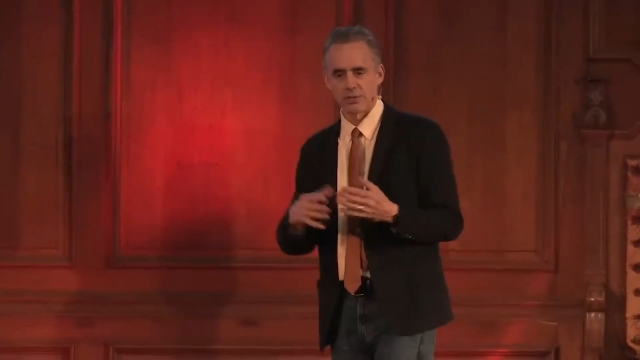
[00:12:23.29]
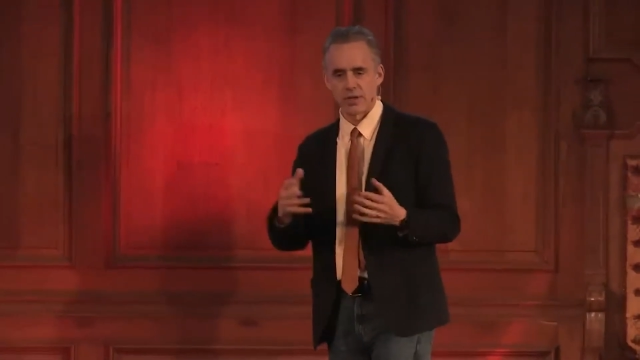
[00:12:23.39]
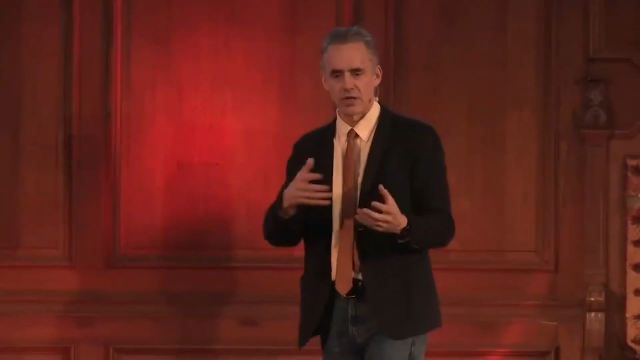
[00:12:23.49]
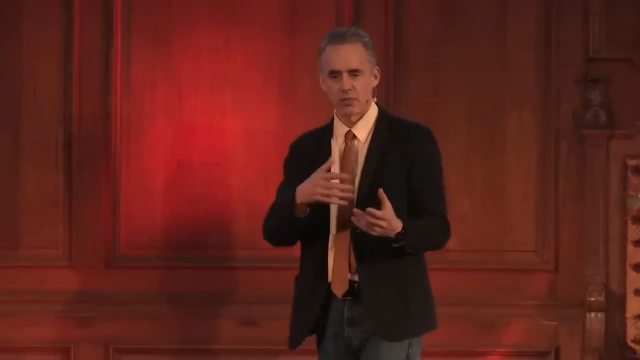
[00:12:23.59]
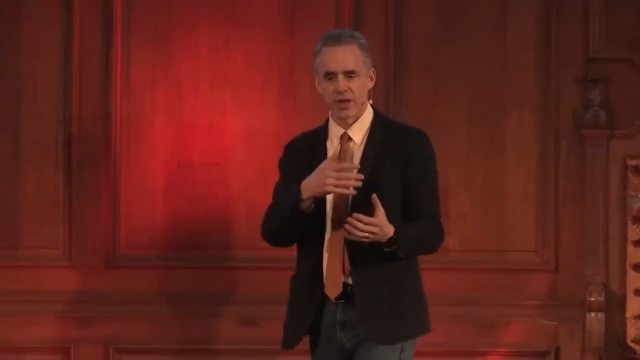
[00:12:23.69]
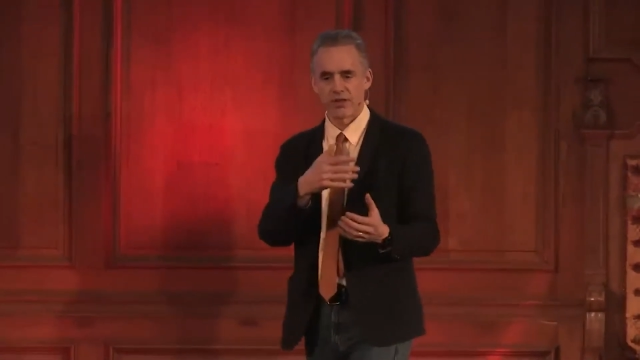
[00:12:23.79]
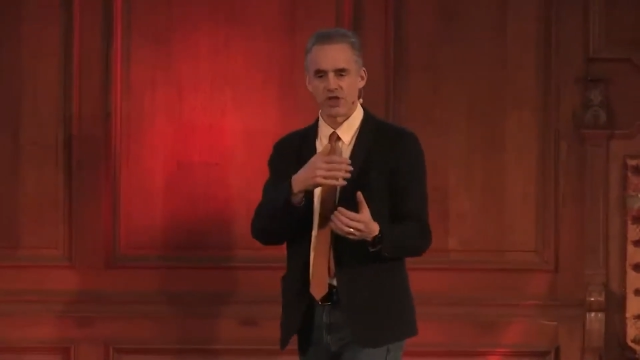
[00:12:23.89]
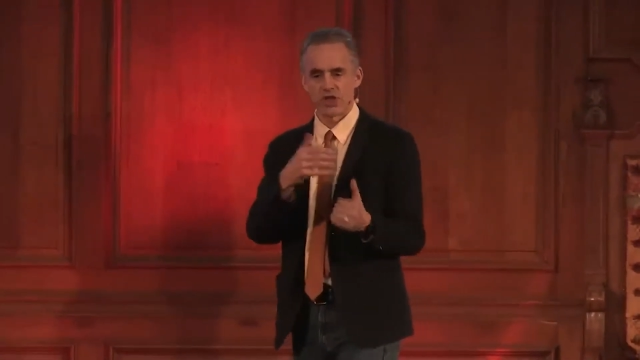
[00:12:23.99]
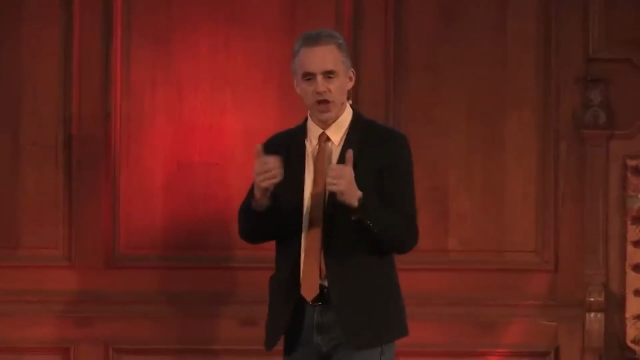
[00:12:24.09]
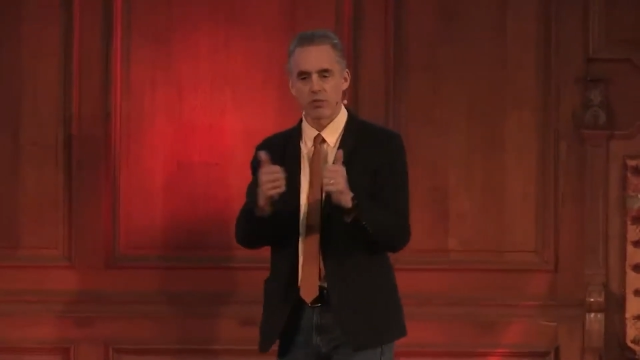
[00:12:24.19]
because one of the
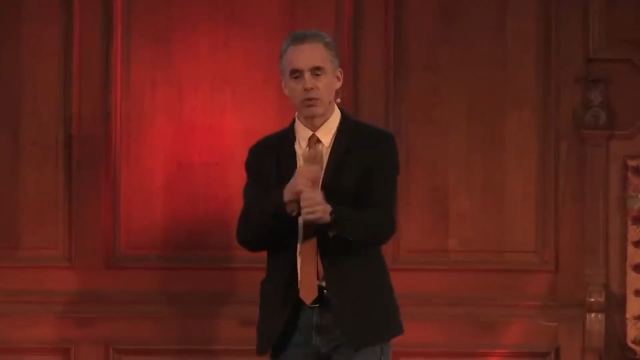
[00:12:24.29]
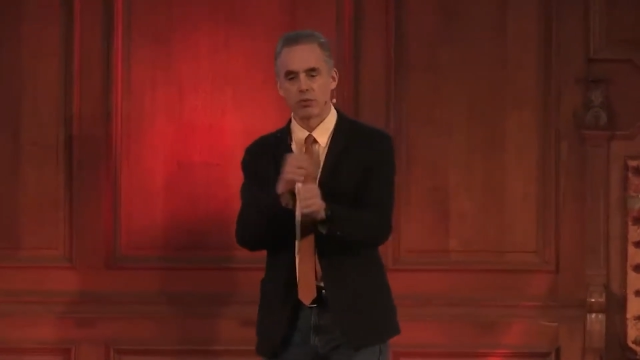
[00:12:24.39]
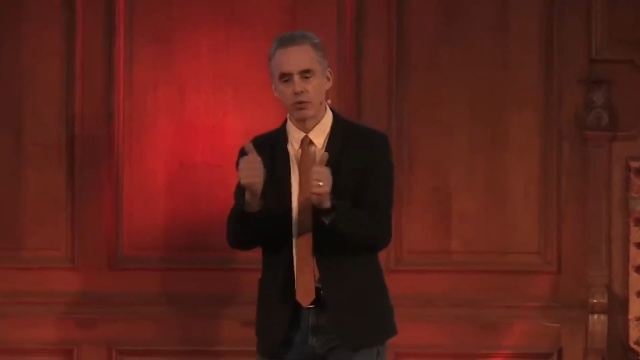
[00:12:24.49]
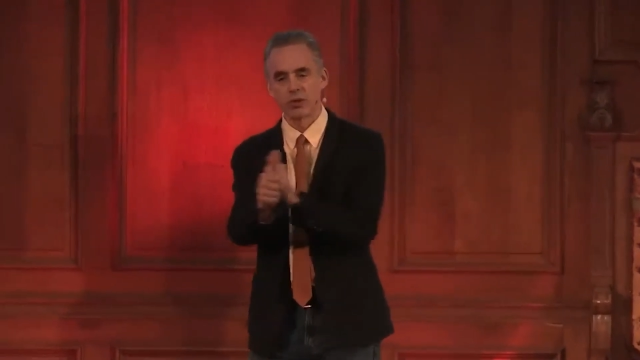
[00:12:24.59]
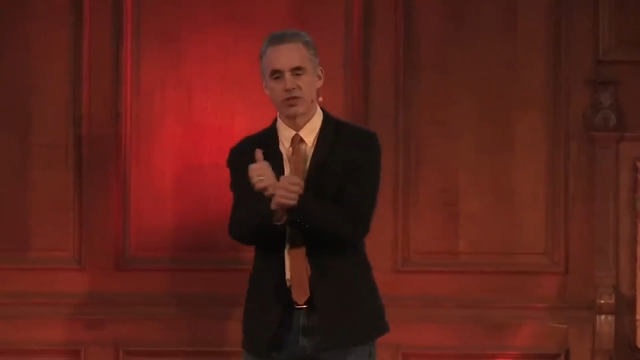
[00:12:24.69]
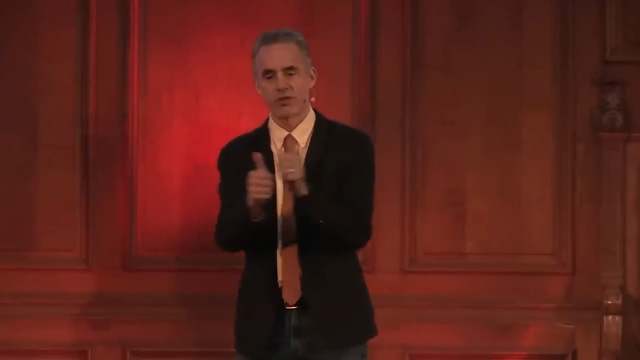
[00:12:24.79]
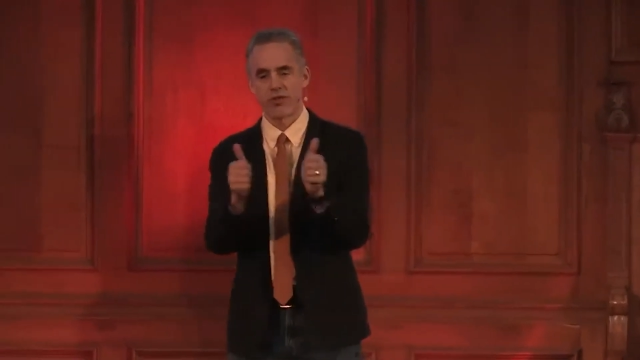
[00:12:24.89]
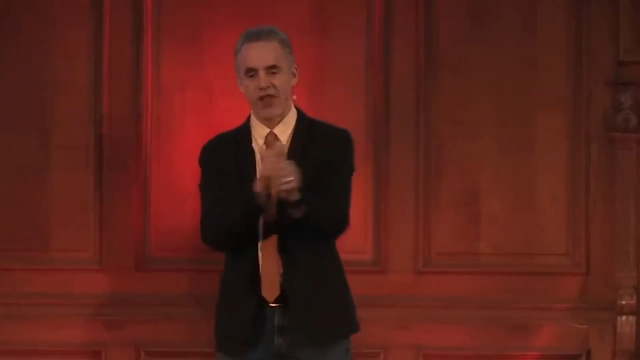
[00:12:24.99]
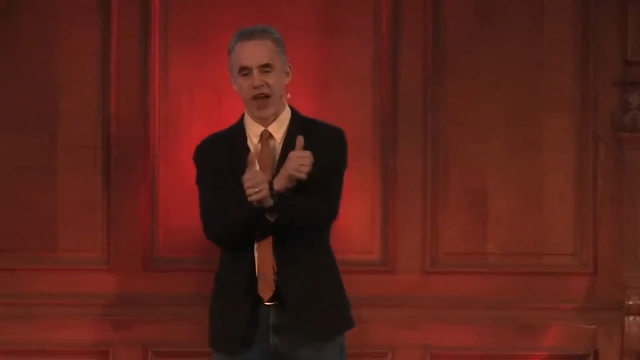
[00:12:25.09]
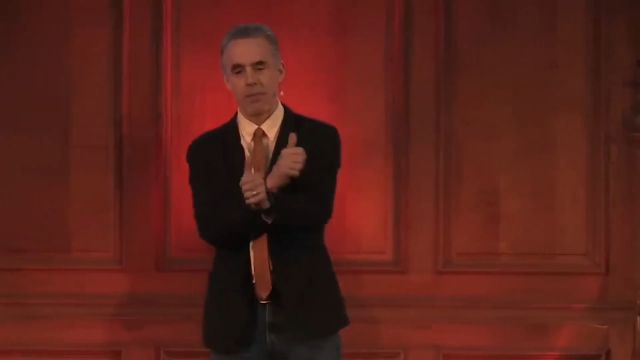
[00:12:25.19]
general rules of
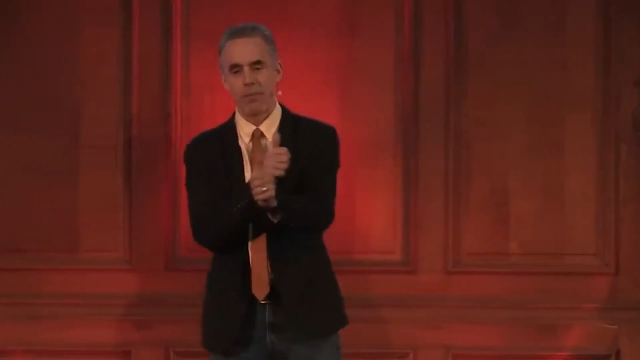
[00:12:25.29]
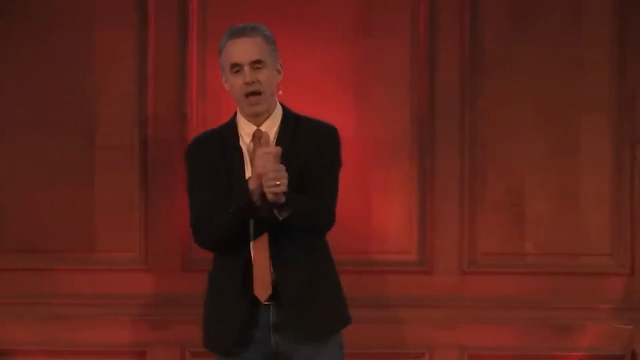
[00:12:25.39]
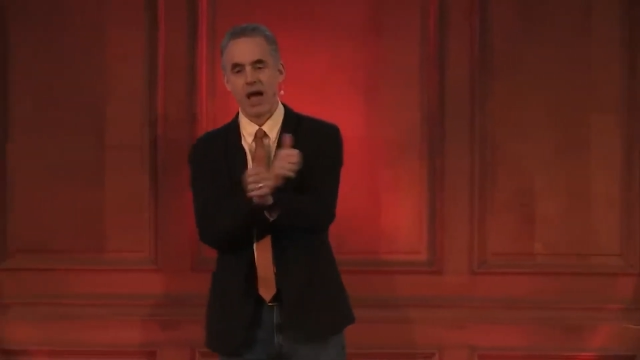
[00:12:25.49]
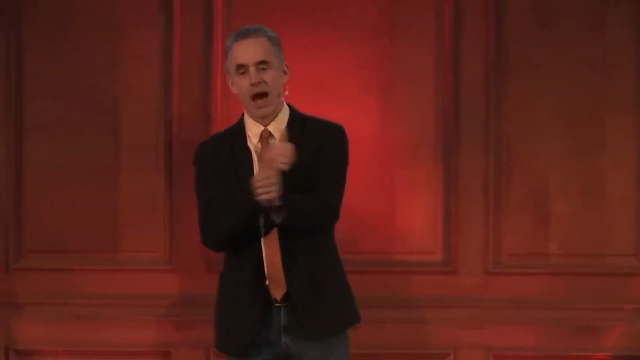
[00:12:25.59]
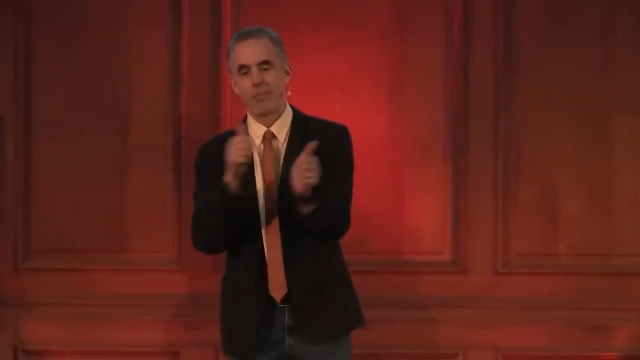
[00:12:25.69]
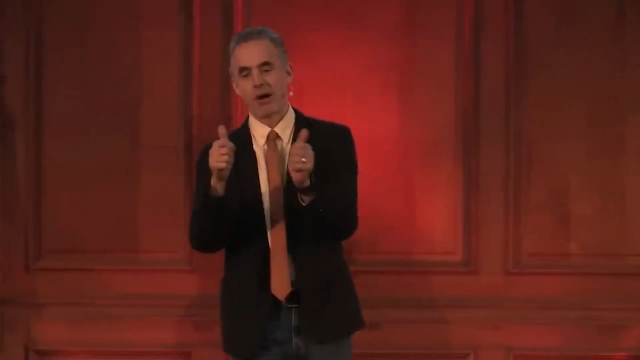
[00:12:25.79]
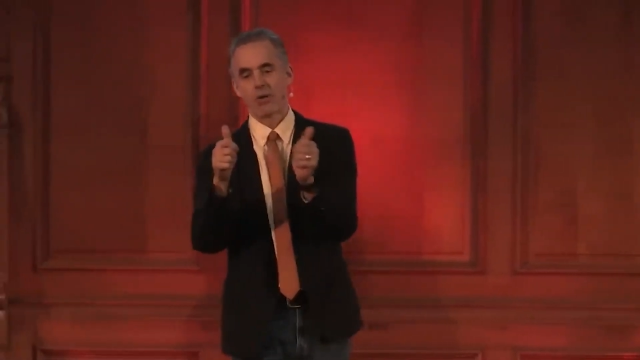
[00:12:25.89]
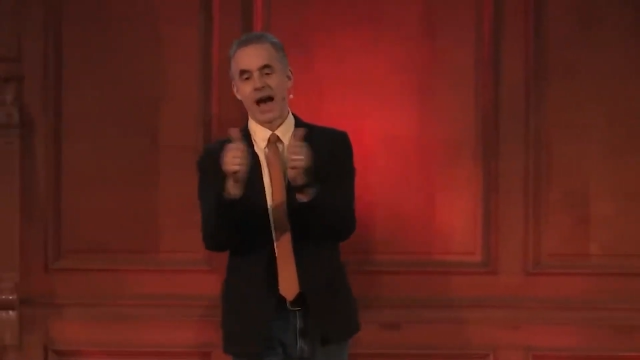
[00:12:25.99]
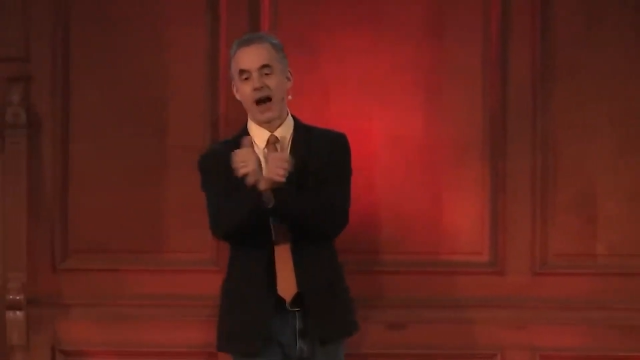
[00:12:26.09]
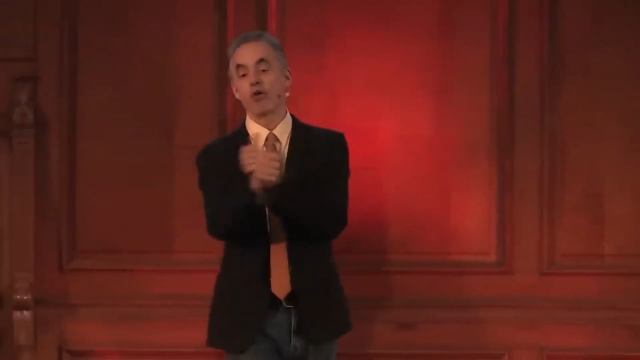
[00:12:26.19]
thumb about
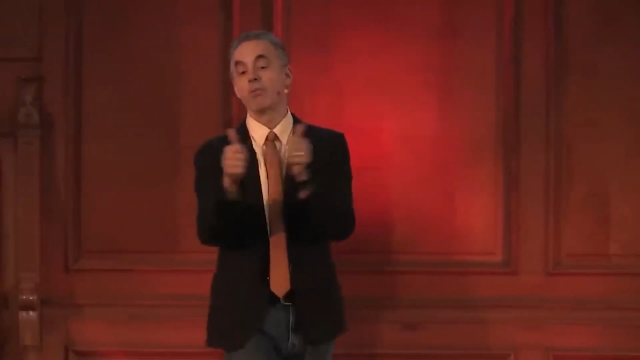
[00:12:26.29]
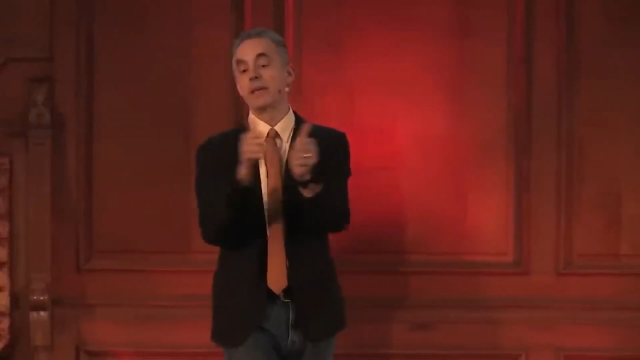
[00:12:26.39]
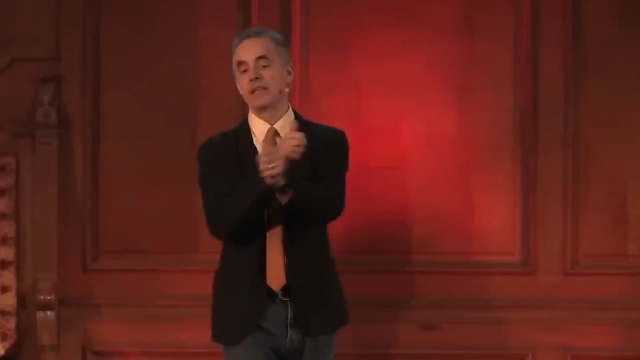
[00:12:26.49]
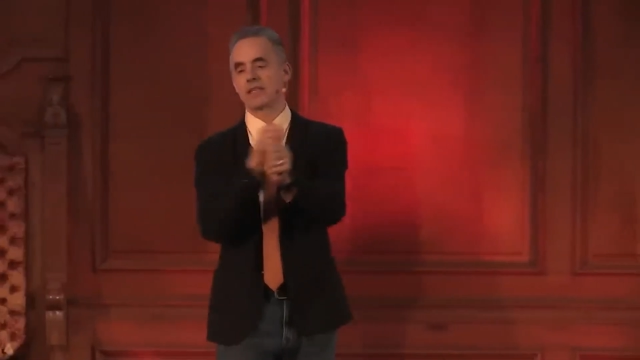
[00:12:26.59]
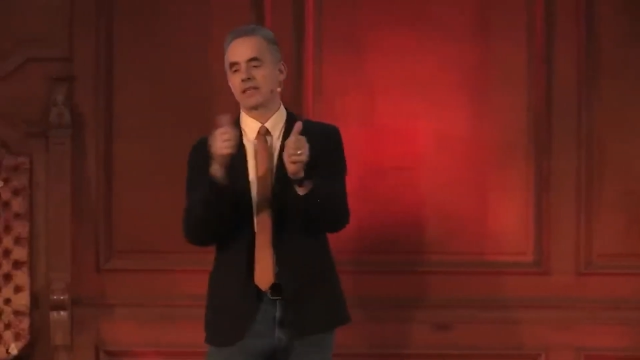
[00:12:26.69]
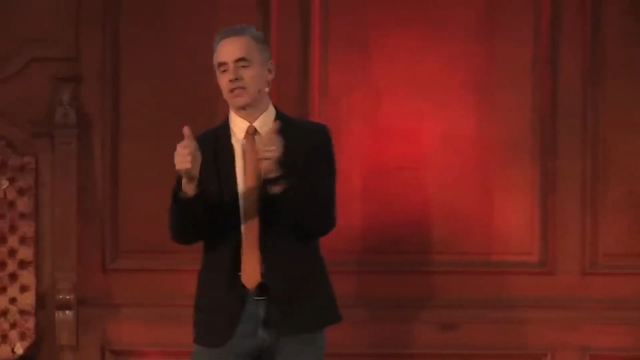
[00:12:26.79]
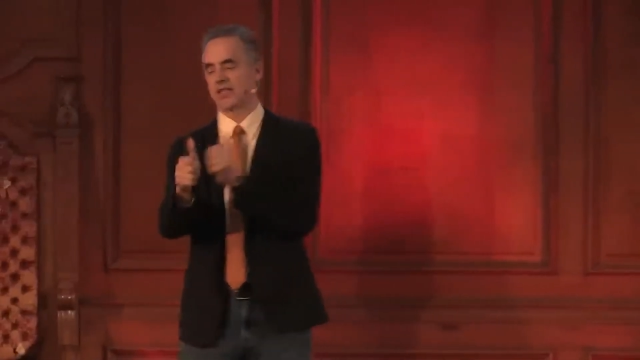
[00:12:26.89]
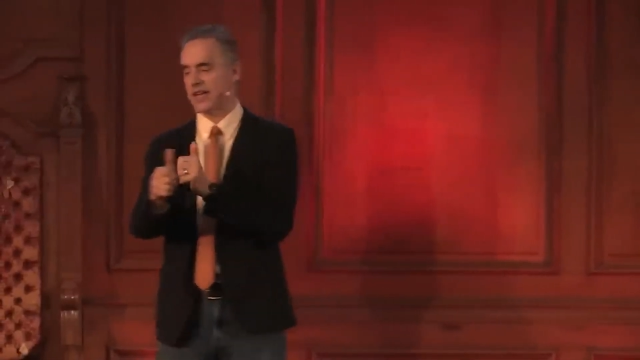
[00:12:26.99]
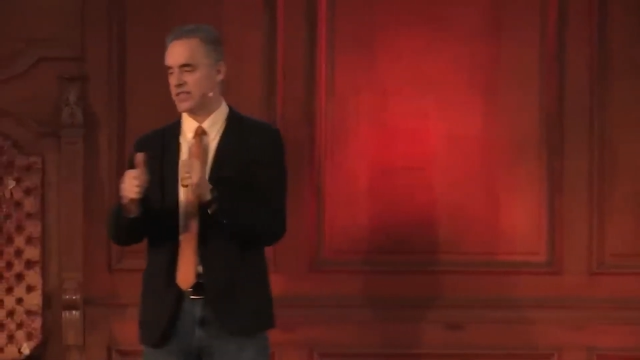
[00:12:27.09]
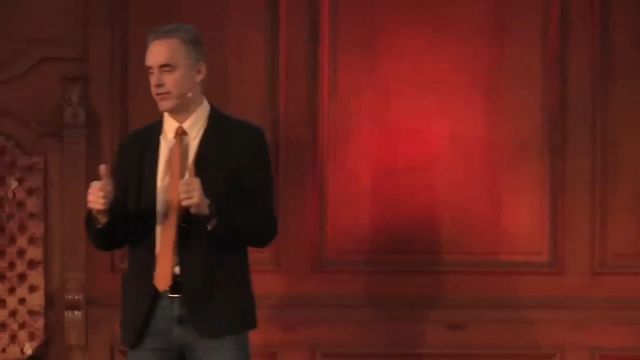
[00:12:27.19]
how to be
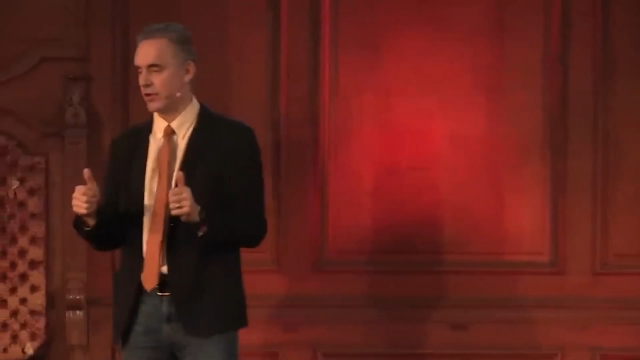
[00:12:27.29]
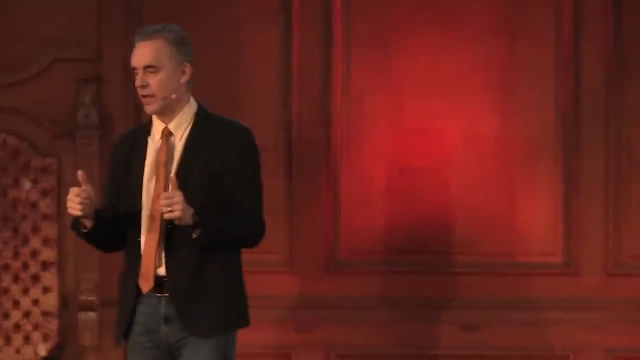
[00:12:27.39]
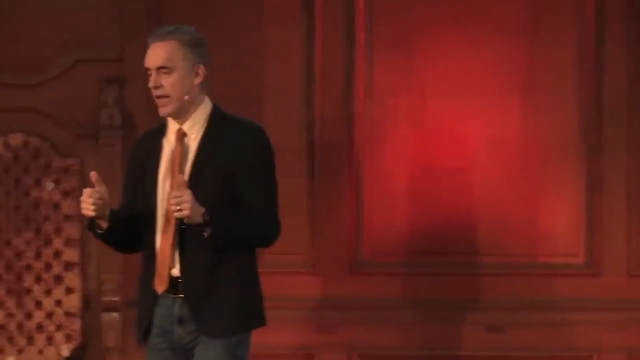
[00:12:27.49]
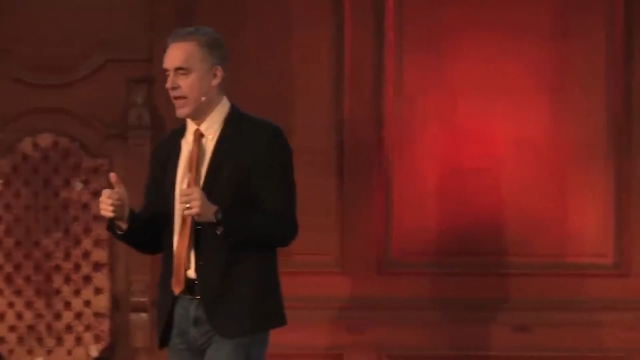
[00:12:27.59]
successful